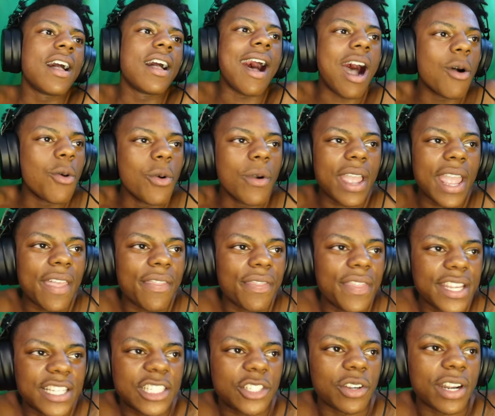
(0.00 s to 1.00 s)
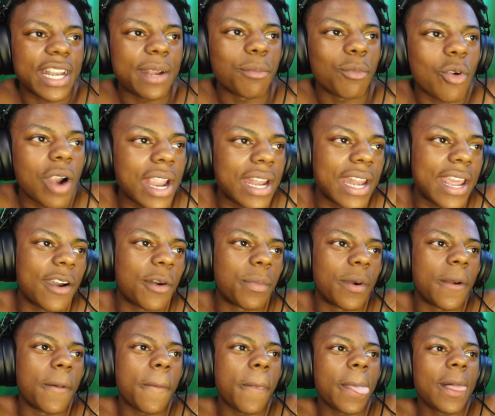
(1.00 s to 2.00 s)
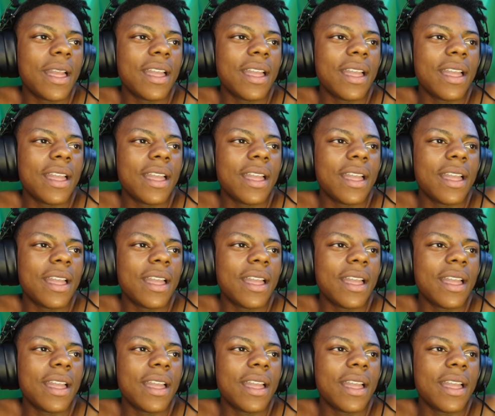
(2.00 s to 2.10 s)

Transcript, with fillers: I will end this stream right now, bro.